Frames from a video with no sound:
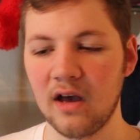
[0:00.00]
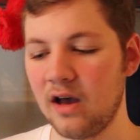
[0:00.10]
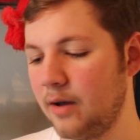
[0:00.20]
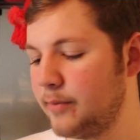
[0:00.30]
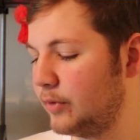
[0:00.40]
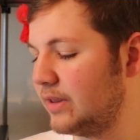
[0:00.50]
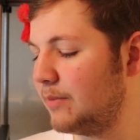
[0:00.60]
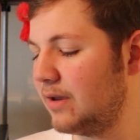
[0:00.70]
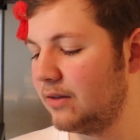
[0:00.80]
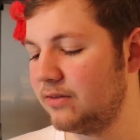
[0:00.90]
But with
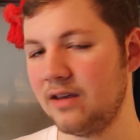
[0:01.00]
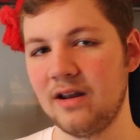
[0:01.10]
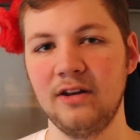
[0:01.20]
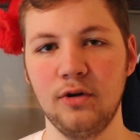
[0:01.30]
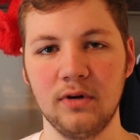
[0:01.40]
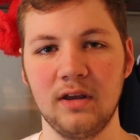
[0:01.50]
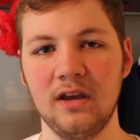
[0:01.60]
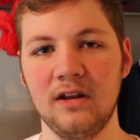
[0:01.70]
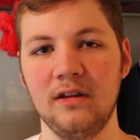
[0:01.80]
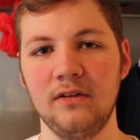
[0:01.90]
that being said, I do want to
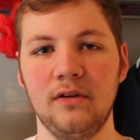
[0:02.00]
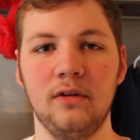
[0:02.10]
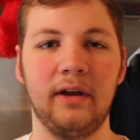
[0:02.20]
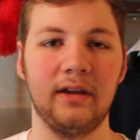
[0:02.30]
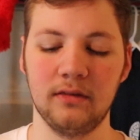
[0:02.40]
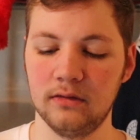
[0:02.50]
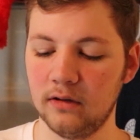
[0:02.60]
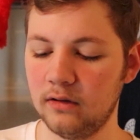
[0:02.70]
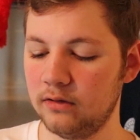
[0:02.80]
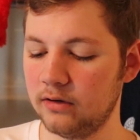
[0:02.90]
get into like
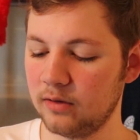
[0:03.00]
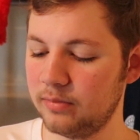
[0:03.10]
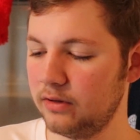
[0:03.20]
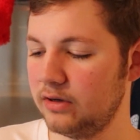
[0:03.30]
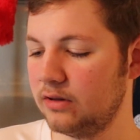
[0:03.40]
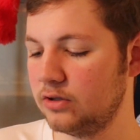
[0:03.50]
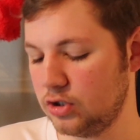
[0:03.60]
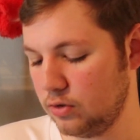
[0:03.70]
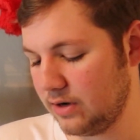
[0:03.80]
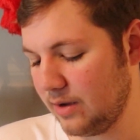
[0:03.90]
the durability of the
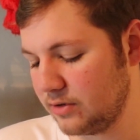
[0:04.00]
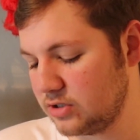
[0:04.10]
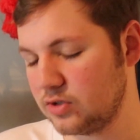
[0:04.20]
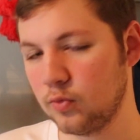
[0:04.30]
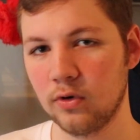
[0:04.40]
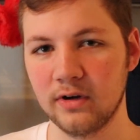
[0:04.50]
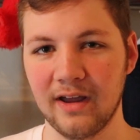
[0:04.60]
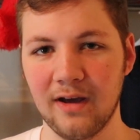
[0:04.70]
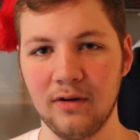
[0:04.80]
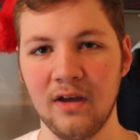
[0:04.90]
shoe and how much it's worn
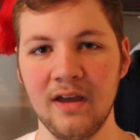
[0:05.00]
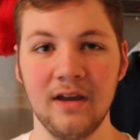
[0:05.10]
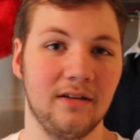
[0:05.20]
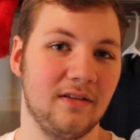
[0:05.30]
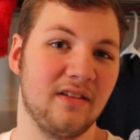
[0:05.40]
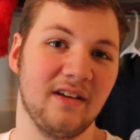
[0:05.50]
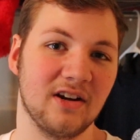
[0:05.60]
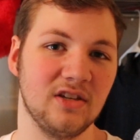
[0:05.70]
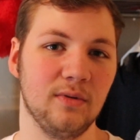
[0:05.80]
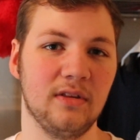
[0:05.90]
down, because that's
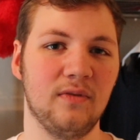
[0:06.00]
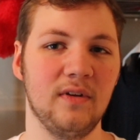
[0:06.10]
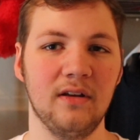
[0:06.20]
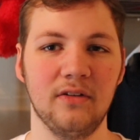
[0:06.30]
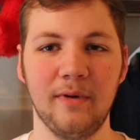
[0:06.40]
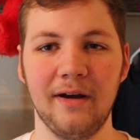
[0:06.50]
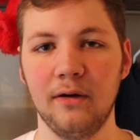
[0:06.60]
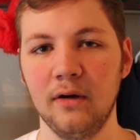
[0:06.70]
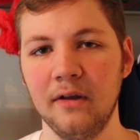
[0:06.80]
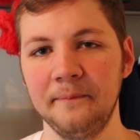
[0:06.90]
actually what this video is
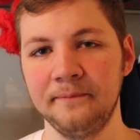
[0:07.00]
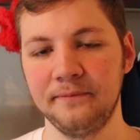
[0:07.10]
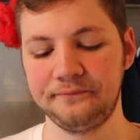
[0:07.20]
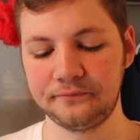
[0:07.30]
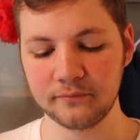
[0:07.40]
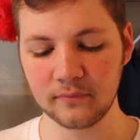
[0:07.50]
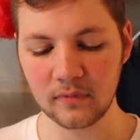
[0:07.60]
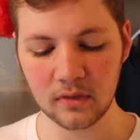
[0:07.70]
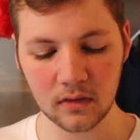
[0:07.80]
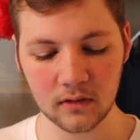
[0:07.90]
about.
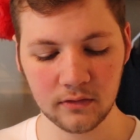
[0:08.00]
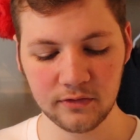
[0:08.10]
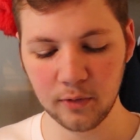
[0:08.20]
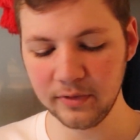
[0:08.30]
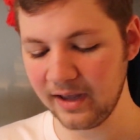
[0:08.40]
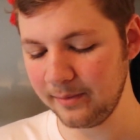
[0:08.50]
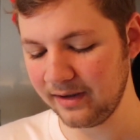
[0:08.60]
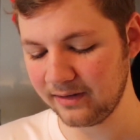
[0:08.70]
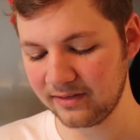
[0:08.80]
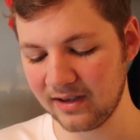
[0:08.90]
So with that
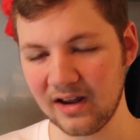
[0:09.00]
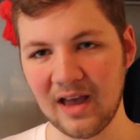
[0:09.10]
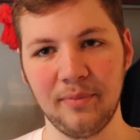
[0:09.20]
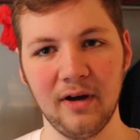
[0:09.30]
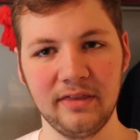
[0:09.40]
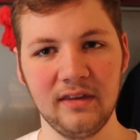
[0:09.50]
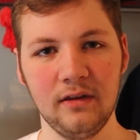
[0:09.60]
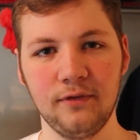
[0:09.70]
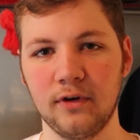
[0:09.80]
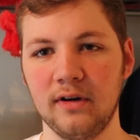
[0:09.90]
being said, I bought
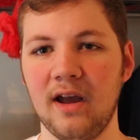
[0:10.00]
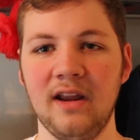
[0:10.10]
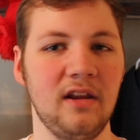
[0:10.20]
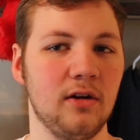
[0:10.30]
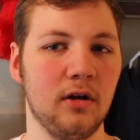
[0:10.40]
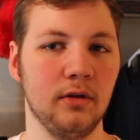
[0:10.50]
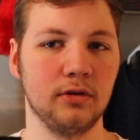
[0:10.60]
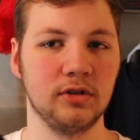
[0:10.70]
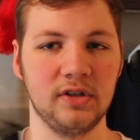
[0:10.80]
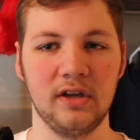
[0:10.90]
these for
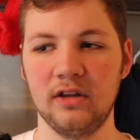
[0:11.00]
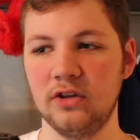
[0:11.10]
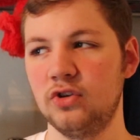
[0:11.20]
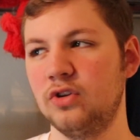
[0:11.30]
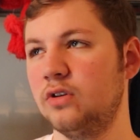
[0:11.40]
$90 in